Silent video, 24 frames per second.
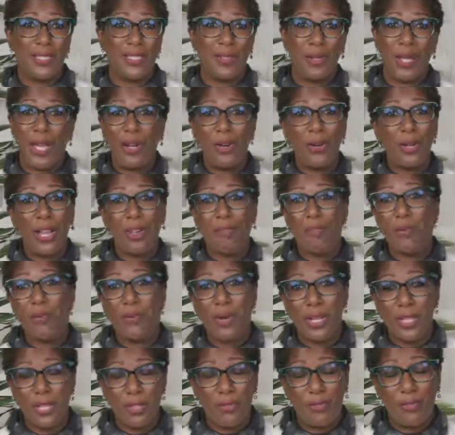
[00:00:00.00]
so I don't ever
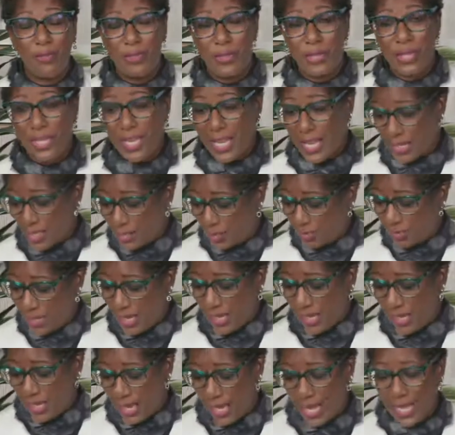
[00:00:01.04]
want you to feel like you
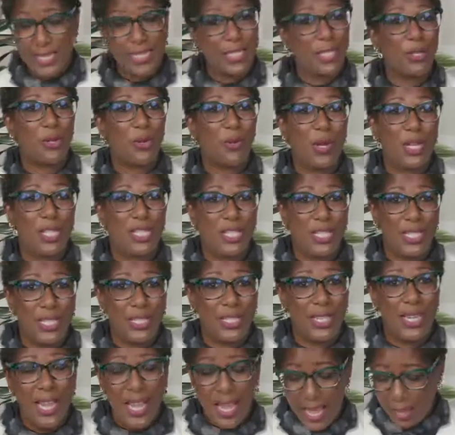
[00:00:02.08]
can't ask a
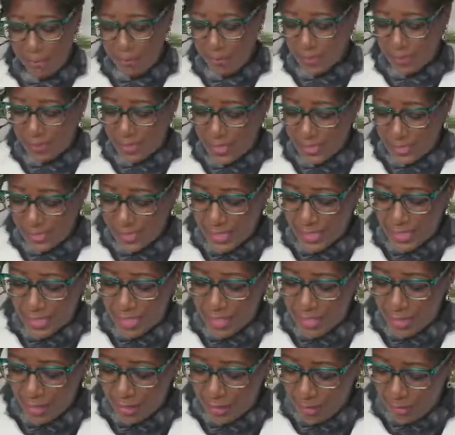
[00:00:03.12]
question. I'm
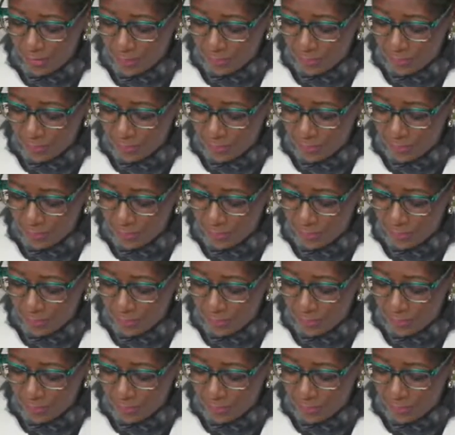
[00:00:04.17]
sitting here